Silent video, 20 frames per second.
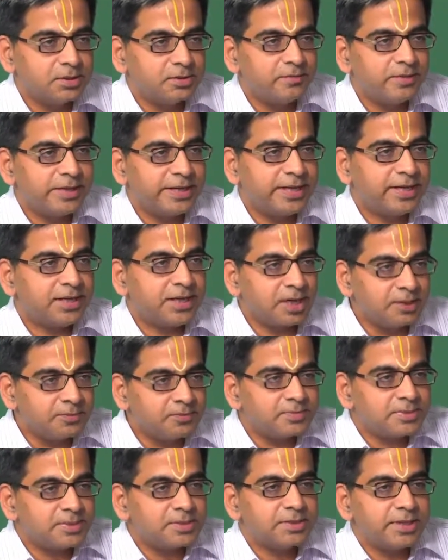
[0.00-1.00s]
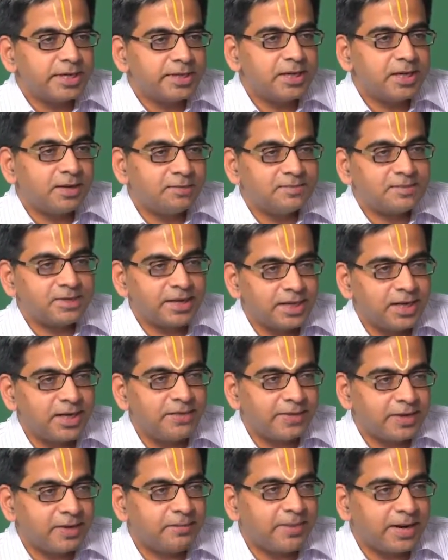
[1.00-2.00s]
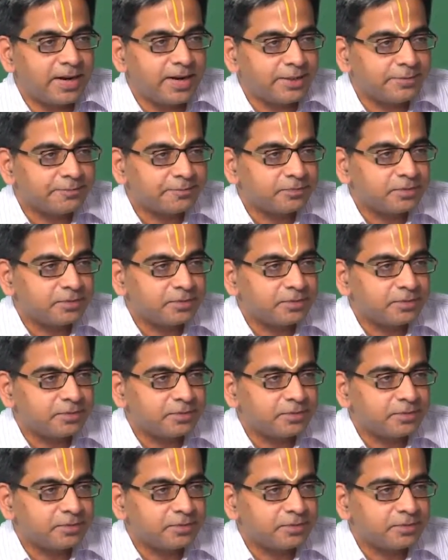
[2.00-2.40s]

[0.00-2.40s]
when it comes really very bad.